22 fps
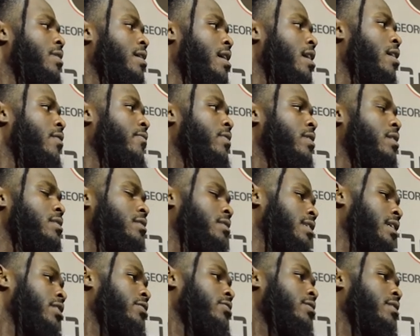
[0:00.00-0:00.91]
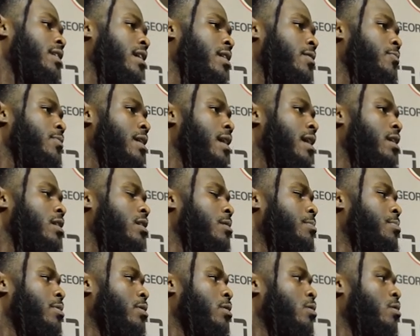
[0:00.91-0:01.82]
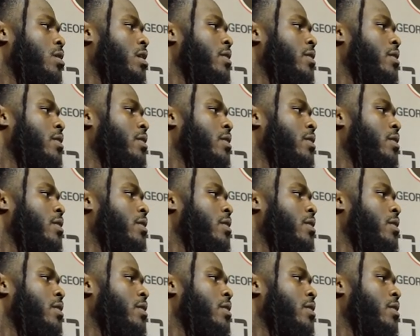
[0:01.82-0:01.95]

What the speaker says: have and a standard that we got to uphold